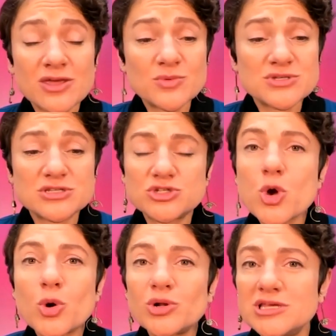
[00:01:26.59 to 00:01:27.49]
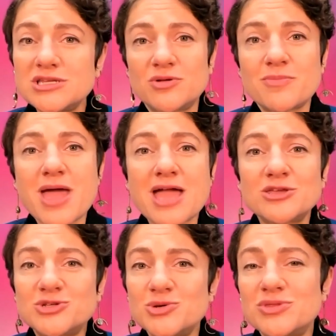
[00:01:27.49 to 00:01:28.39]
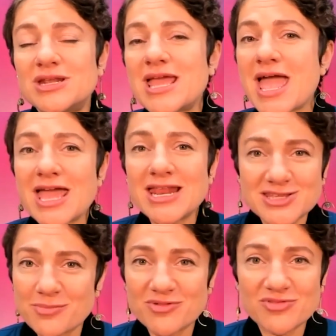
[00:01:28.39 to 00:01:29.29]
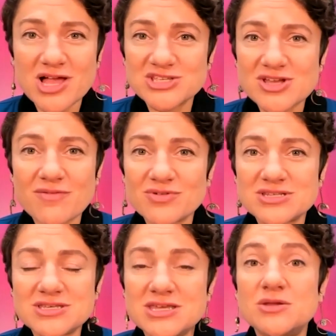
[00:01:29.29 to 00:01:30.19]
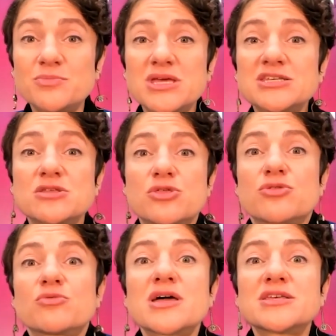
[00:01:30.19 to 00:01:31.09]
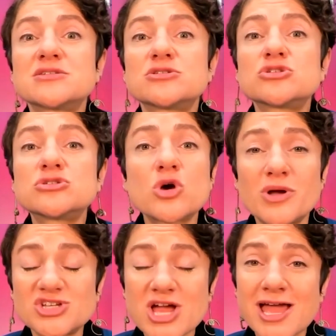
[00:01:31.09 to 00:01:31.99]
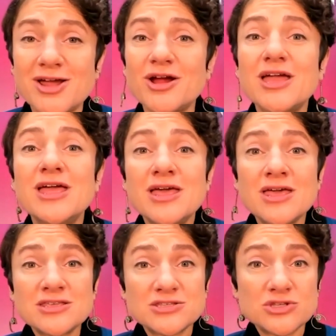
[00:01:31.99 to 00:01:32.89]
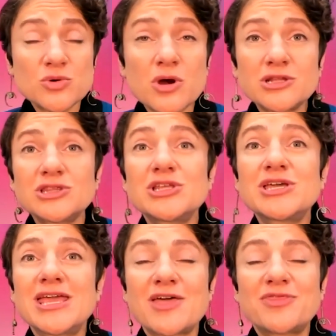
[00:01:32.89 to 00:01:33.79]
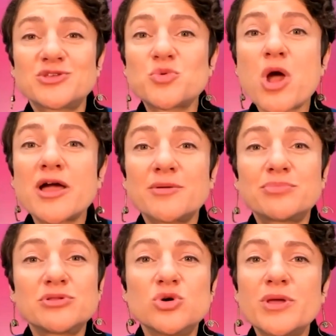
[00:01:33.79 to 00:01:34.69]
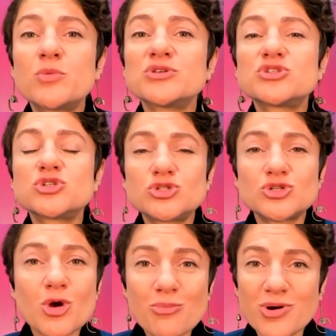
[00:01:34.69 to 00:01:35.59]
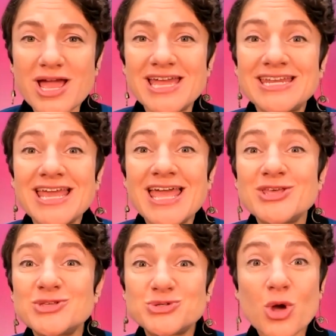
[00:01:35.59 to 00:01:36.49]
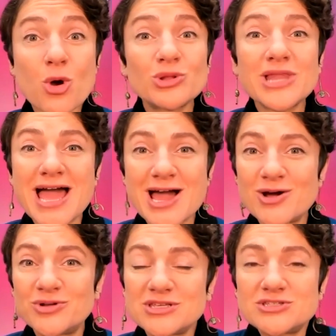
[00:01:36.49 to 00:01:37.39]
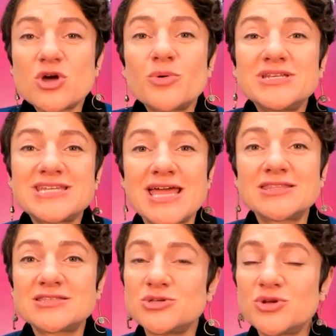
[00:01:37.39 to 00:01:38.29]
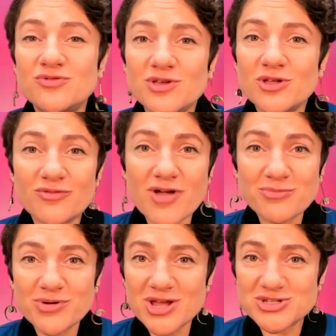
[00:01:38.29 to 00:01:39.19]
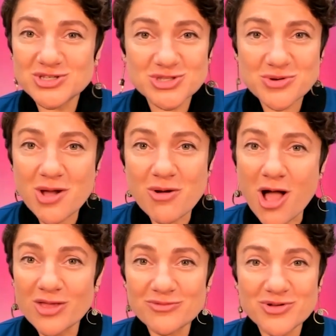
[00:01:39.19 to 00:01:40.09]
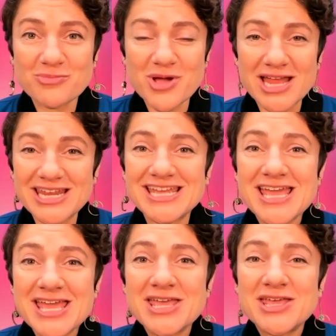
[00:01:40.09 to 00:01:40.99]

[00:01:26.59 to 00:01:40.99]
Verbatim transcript: It was a totally different magnitude than any type of launch I've ever seen because the thrust is so much higher. So you are looking at this rocket plume. It was so bright, so loud, so intense. You could feel the vibrations throughout all of your body.